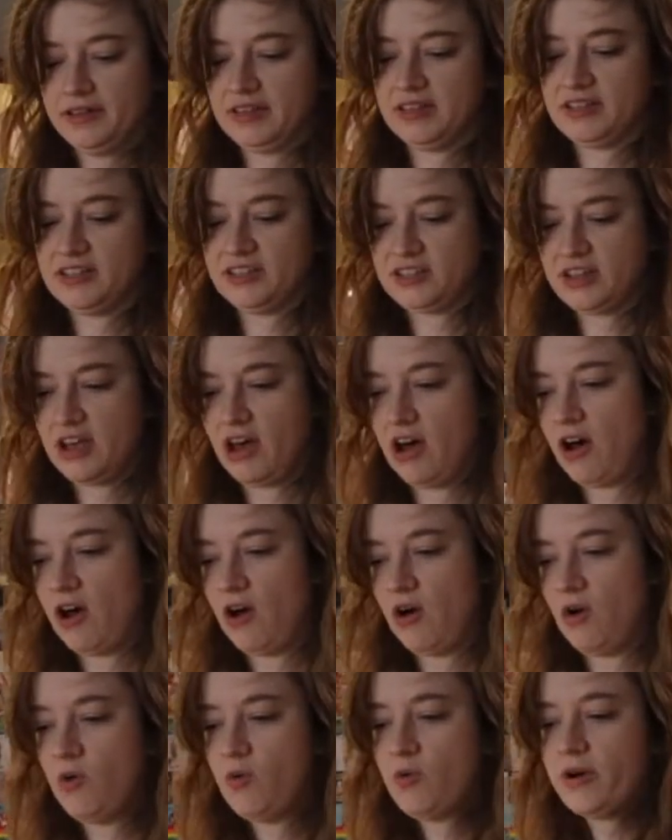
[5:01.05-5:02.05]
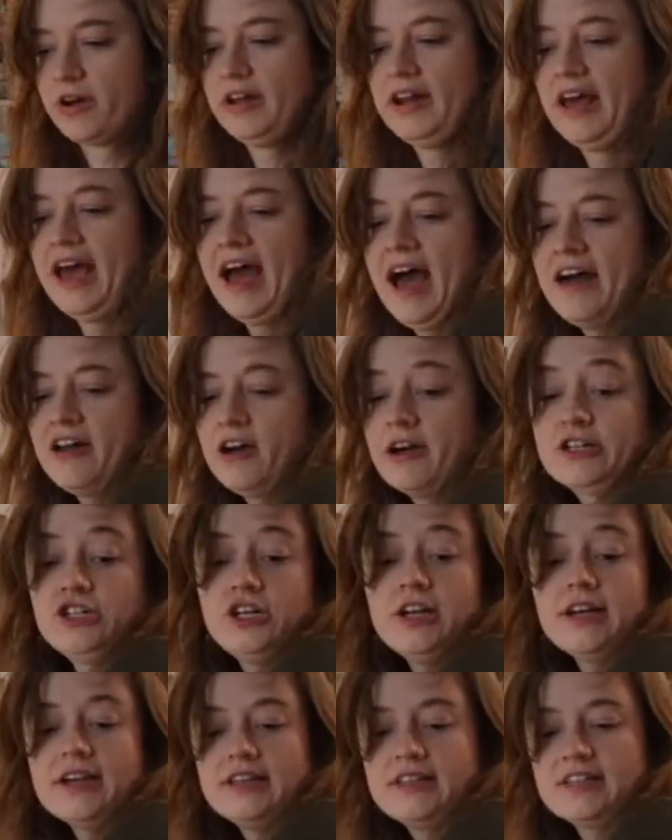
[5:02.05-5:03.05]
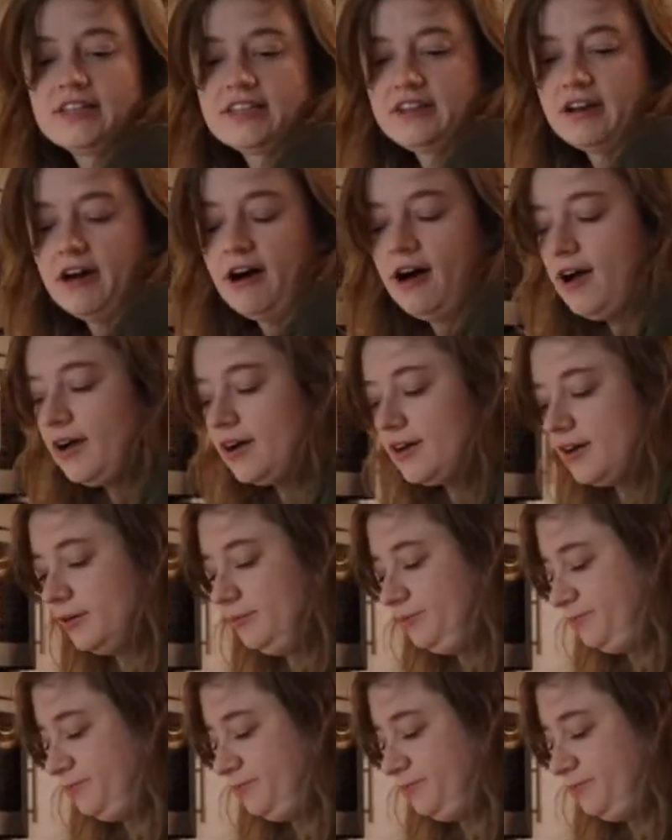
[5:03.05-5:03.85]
So we're gonna add our chicken stock.